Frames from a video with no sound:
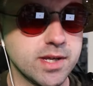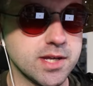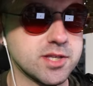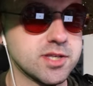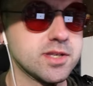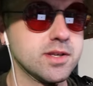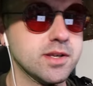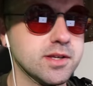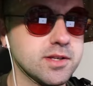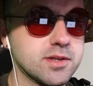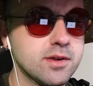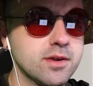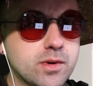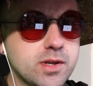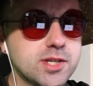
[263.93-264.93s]
Yes, he is.
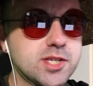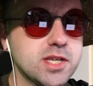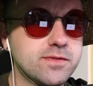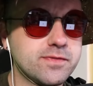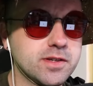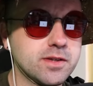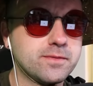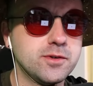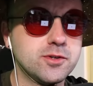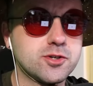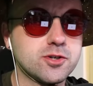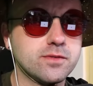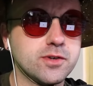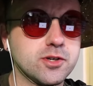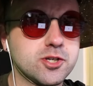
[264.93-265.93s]
What do you see for the
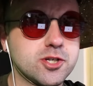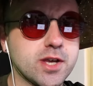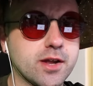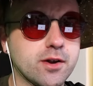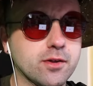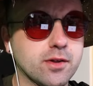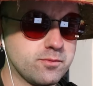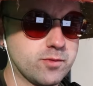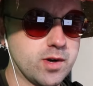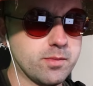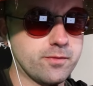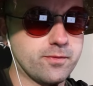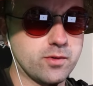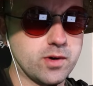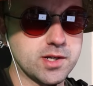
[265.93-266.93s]
future of your channel? Right
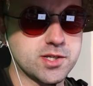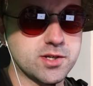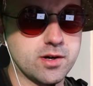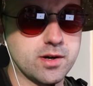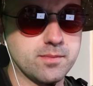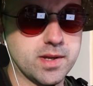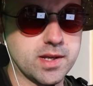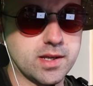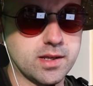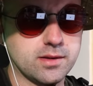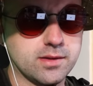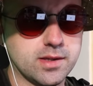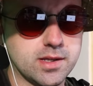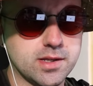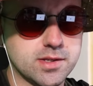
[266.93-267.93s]
before I started
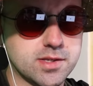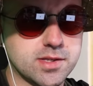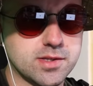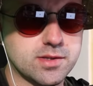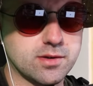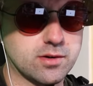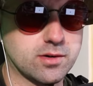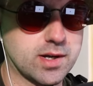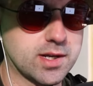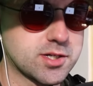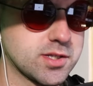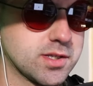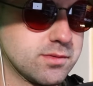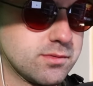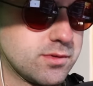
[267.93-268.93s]
making these, or
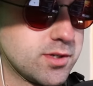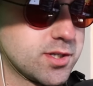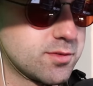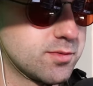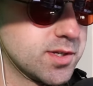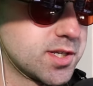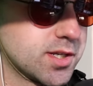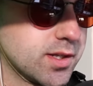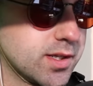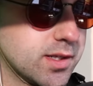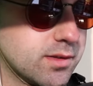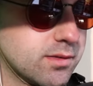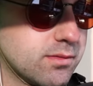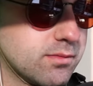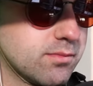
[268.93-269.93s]
actually just
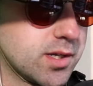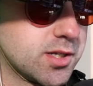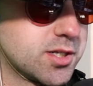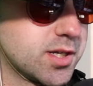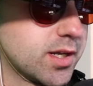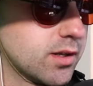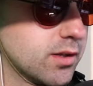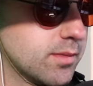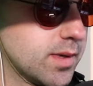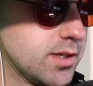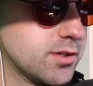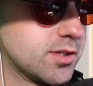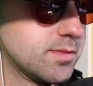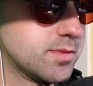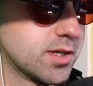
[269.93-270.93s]
recently, my
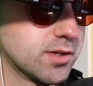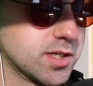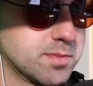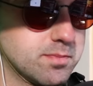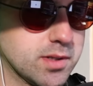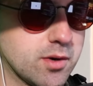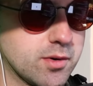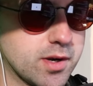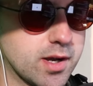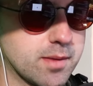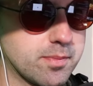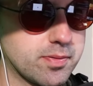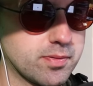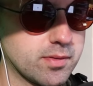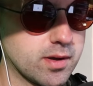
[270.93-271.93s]
YouTube channel is blown
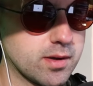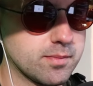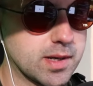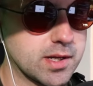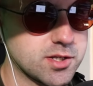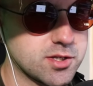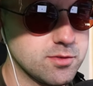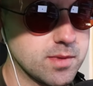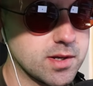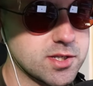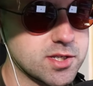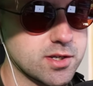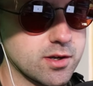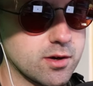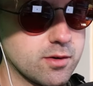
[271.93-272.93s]
up. About 2
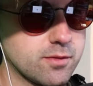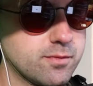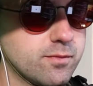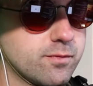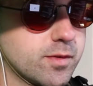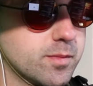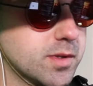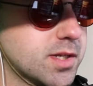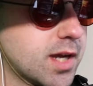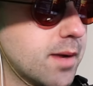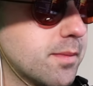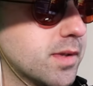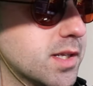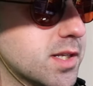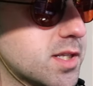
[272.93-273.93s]
months ago, from the
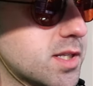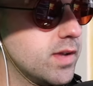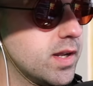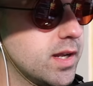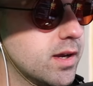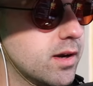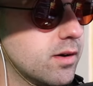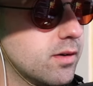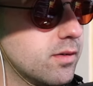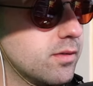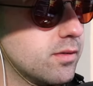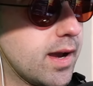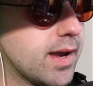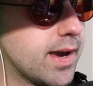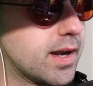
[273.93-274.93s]
time of this
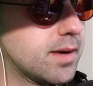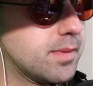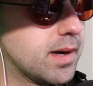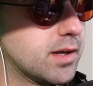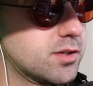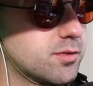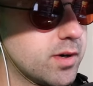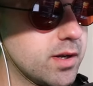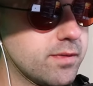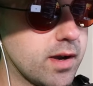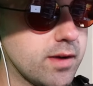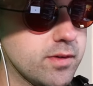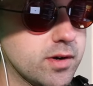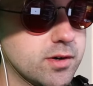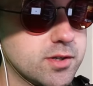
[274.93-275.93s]
video, I had about
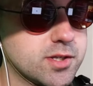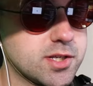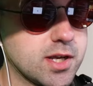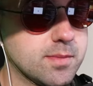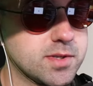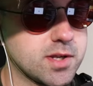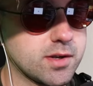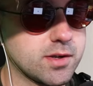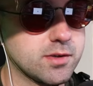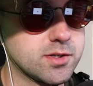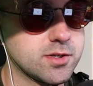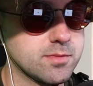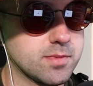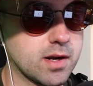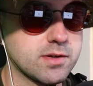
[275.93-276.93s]
2,500 subs on
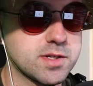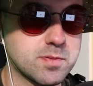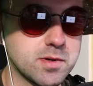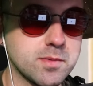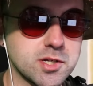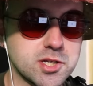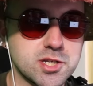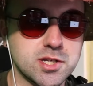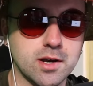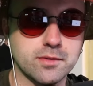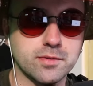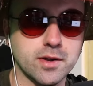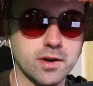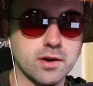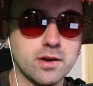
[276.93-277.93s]
YouTube, and I was pretty much
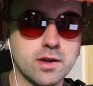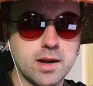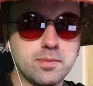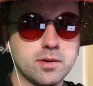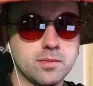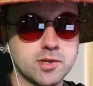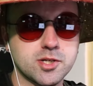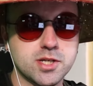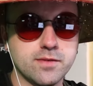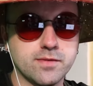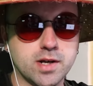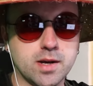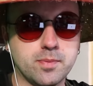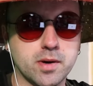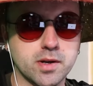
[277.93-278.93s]
stuck there. And I'd pretty much
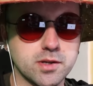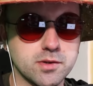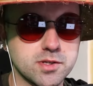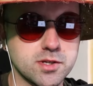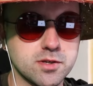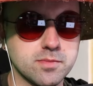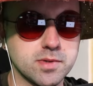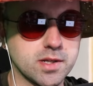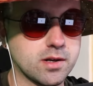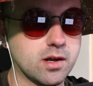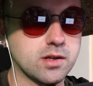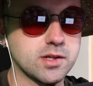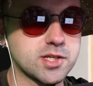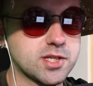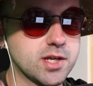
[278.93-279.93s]
given up on YouTube, and then
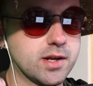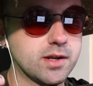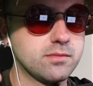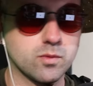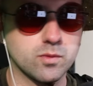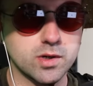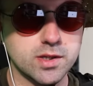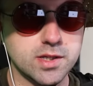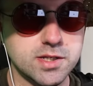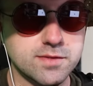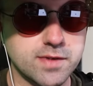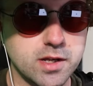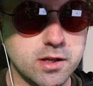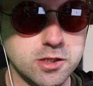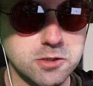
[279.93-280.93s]
all of a sudden, one of these
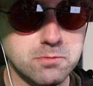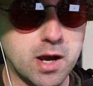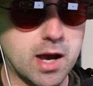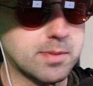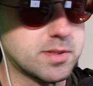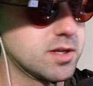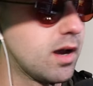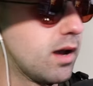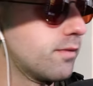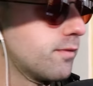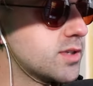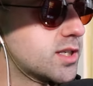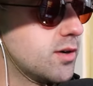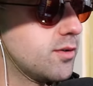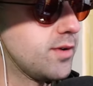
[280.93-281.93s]
videos pops
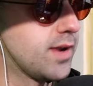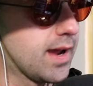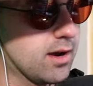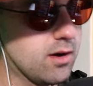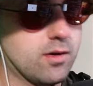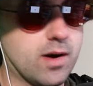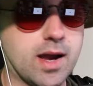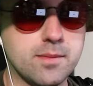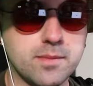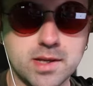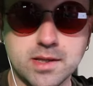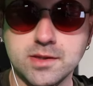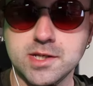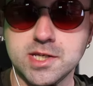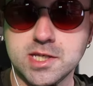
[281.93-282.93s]
off. So now I'm
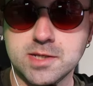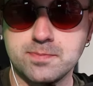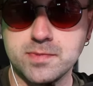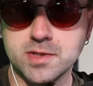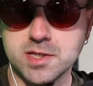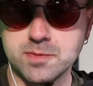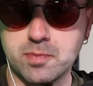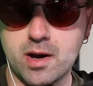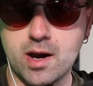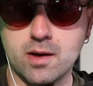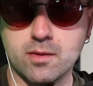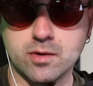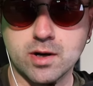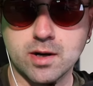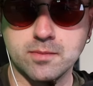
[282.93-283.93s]
in this
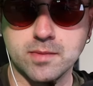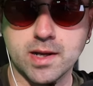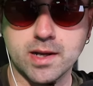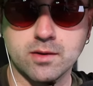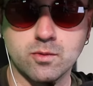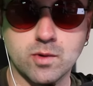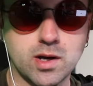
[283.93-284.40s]
spot where I'm like,